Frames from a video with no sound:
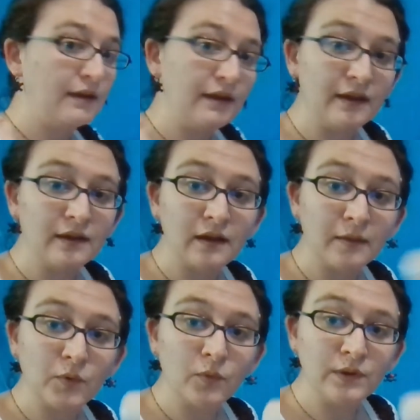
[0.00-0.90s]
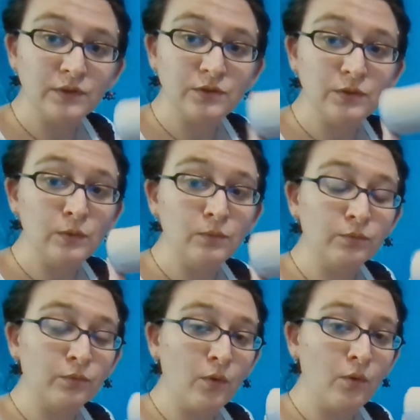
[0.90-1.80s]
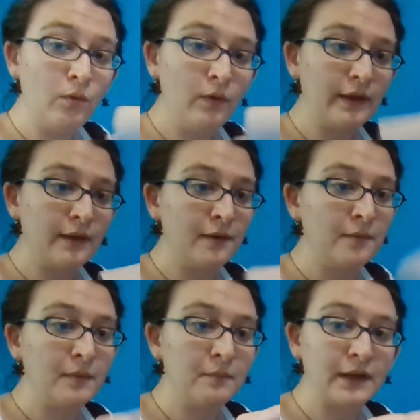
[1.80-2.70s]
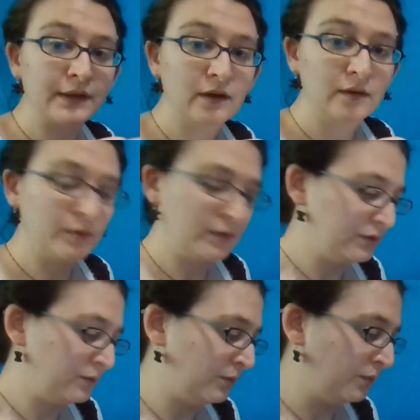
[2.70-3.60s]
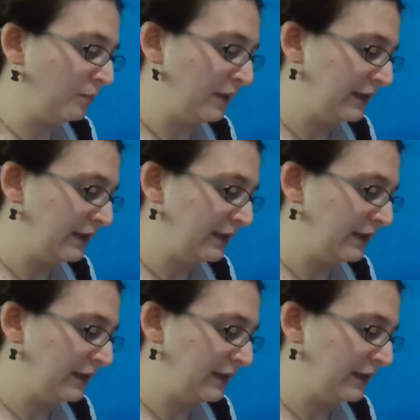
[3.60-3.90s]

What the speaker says: And I'm going to roll my cardboard tube